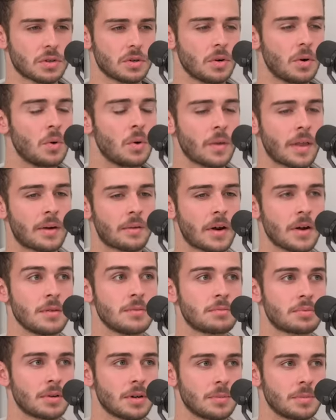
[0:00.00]
got all their own
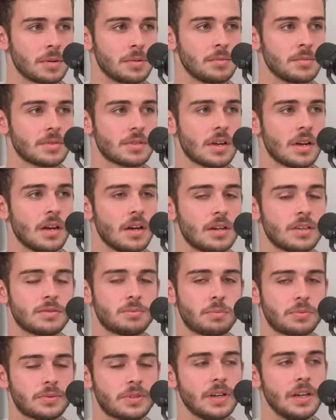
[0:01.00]
problems. Mm.
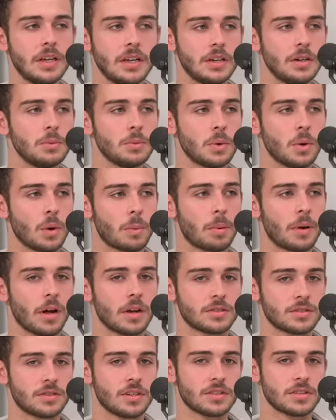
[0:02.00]
So seeing you walk
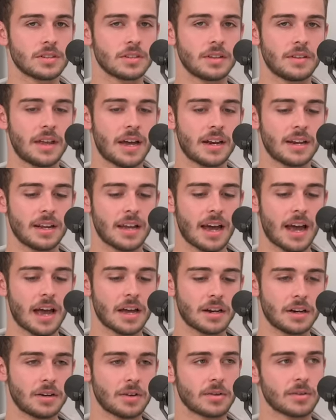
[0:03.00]
past doesn't then get
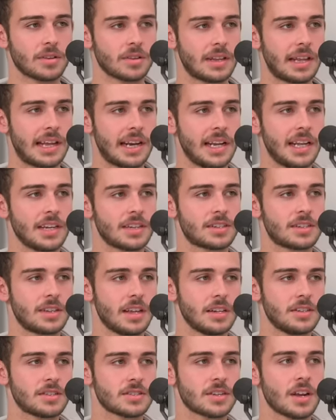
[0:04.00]
added onto their list. Yeah.
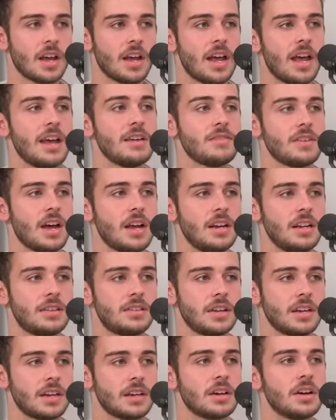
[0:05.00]
They just, if
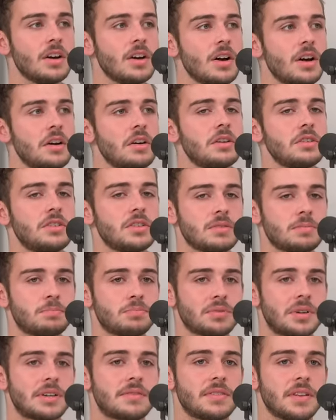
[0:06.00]
anything, just
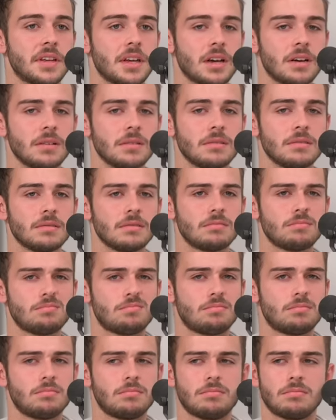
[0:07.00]
briefly go
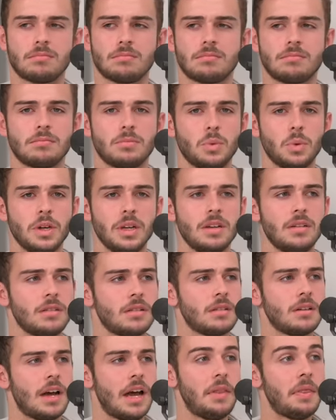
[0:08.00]
weird,
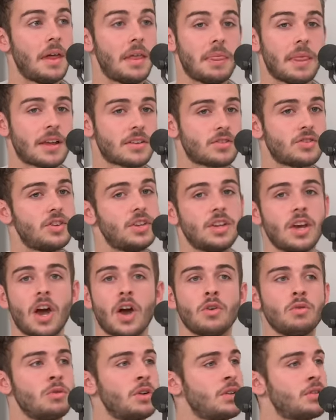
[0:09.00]
yeah. and then that's the
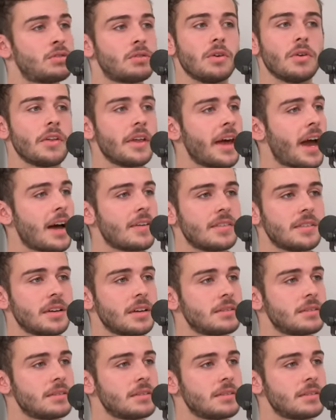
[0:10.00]
only thought they have